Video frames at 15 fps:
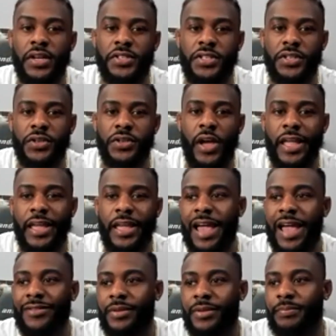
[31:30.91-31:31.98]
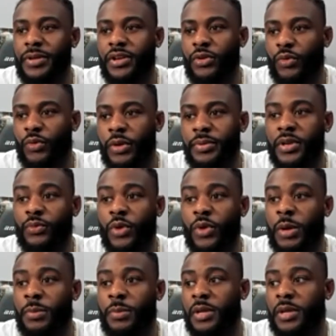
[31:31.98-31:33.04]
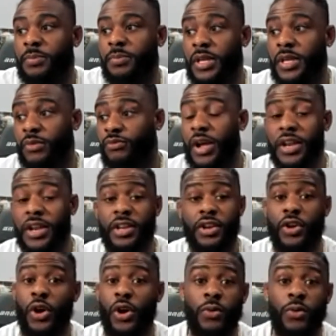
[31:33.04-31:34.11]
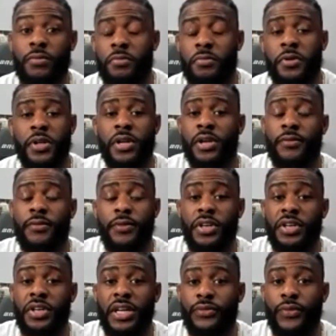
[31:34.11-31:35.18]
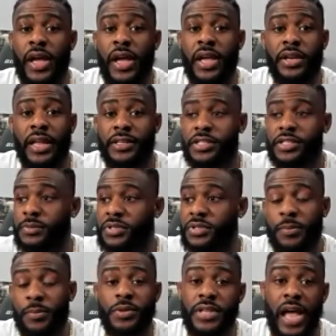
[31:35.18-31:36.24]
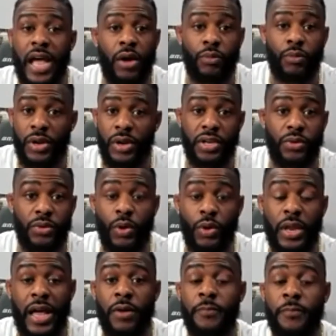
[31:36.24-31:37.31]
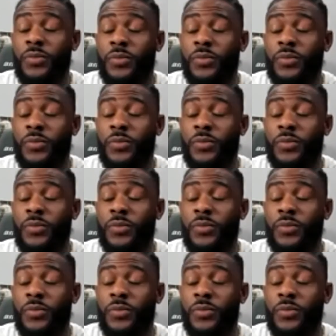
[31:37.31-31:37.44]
You know, I could have it be Caribbean rum and be ready to go for the next fight, like some samples out ready to roll out.